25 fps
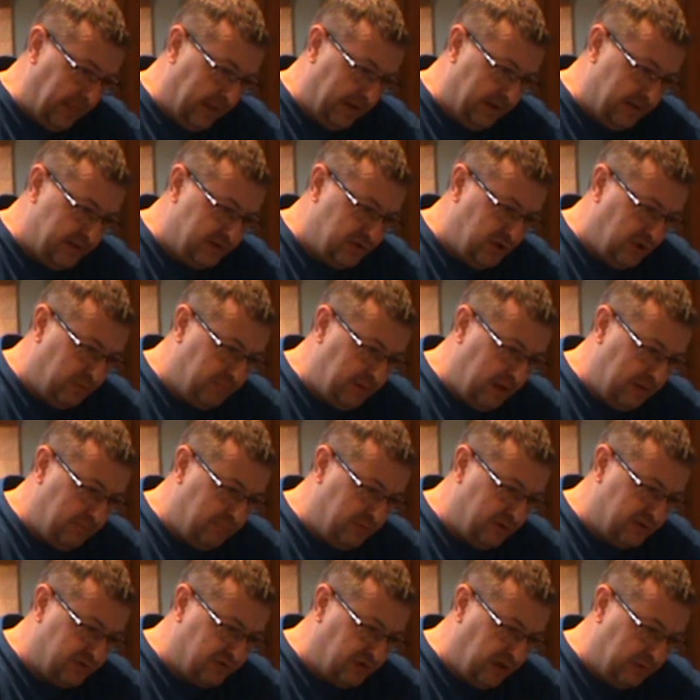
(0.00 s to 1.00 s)
It's not being
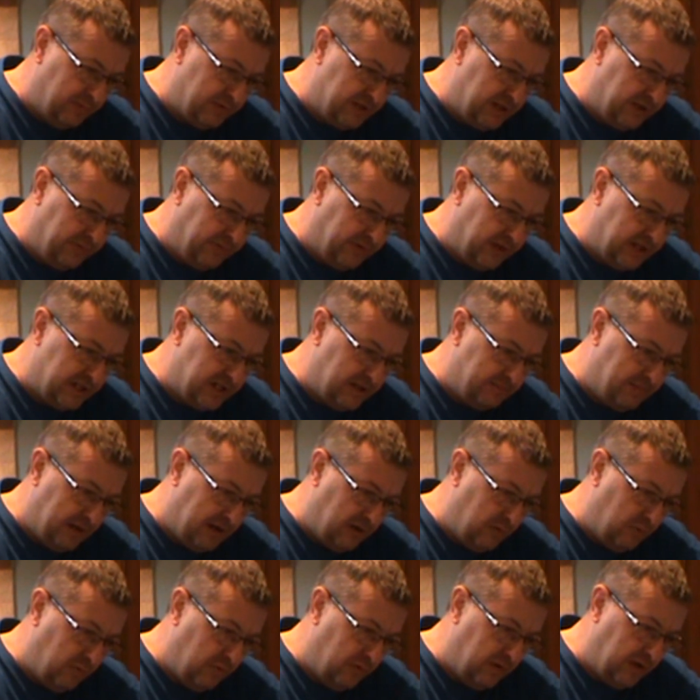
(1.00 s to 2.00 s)
prescriptive, and it's
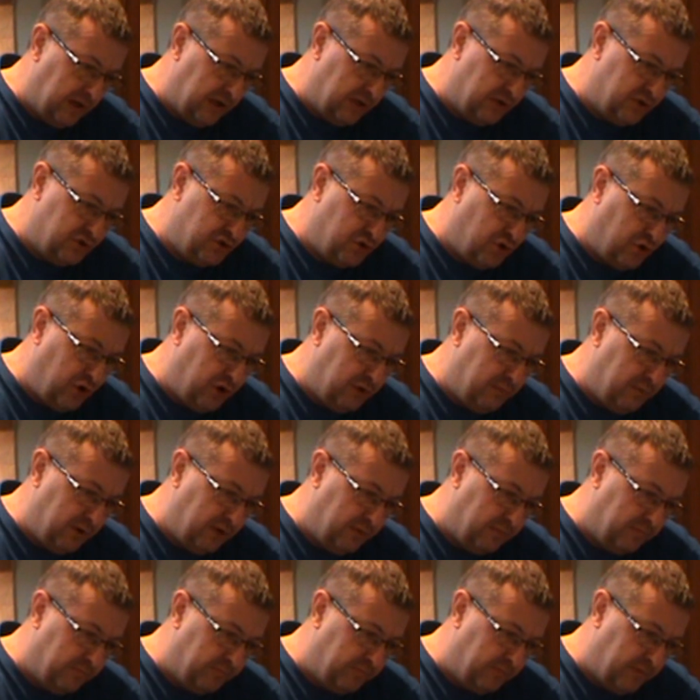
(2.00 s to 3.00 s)
about
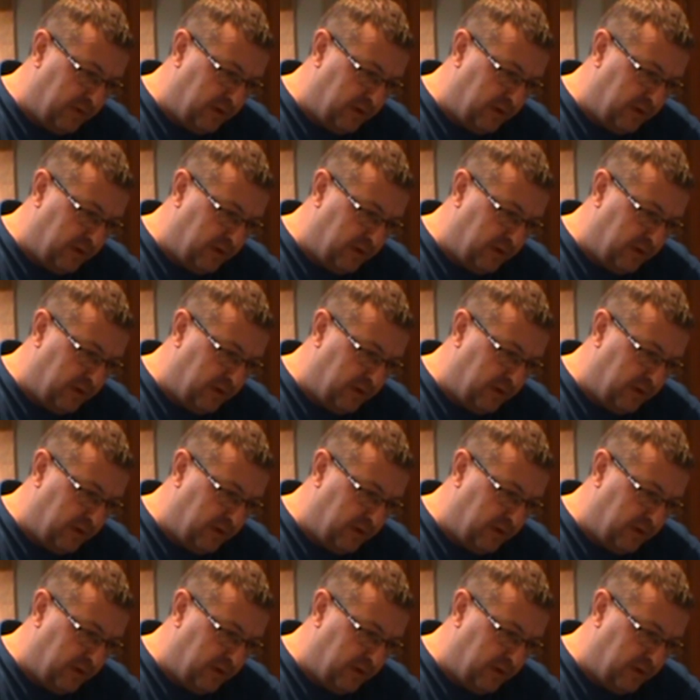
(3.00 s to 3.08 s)
enjoyment